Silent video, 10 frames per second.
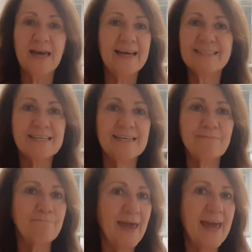It
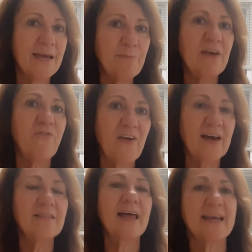didn't make me
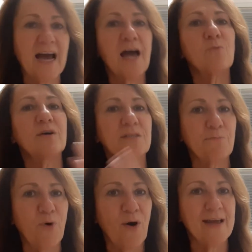feel like I was a
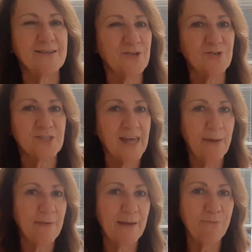boy. You
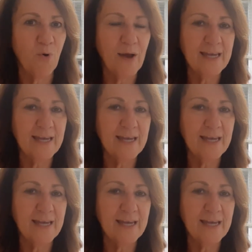get my point?